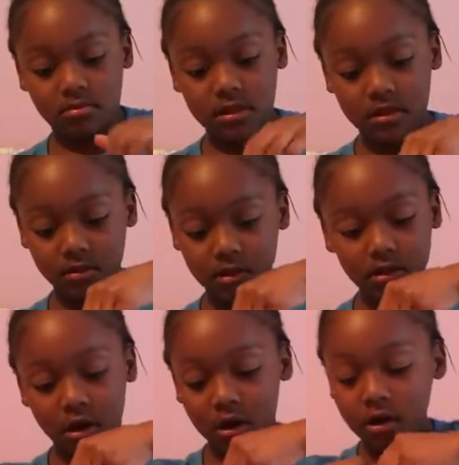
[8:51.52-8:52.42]
This one's
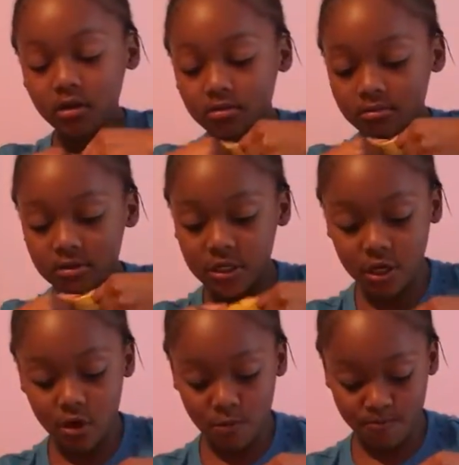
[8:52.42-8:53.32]
hard
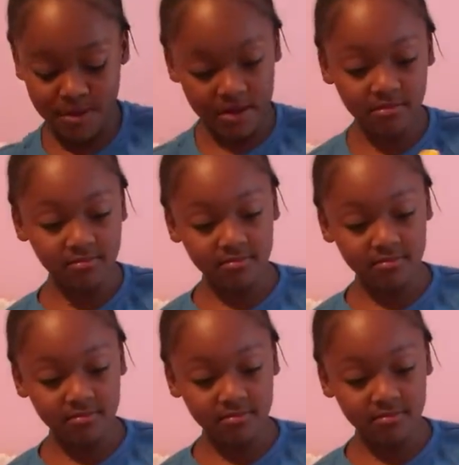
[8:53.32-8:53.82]
to open.